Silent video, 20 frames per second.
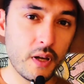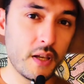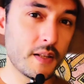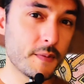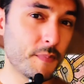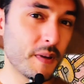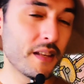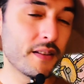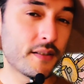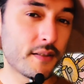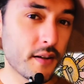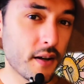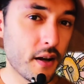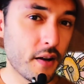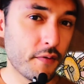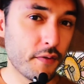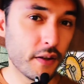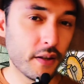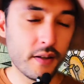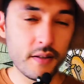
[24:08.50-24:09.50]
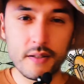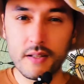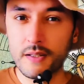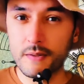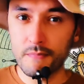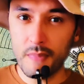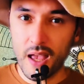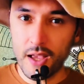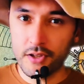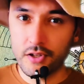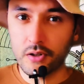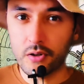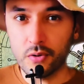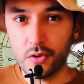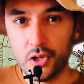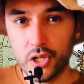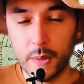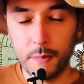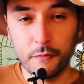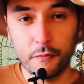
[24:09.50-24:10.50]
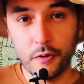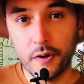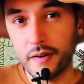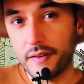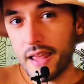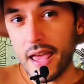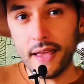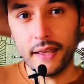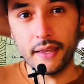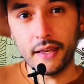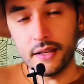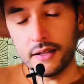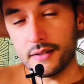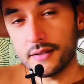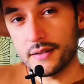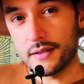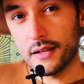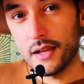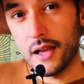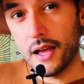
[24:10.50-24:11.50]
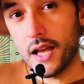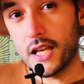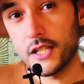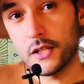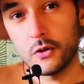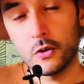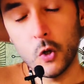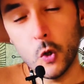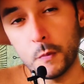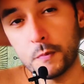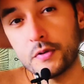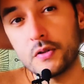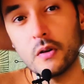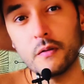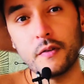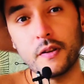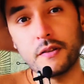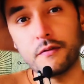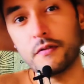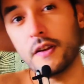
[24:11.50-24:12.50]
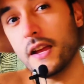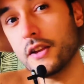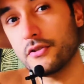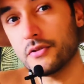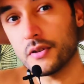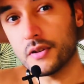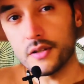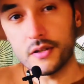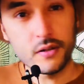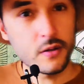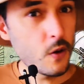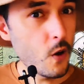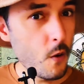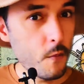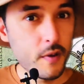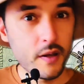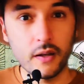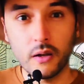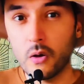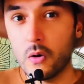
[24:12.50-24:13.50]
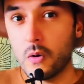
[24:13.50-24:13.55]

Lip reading: he's been serving in this magical ship for decades, as groups of adventurers come and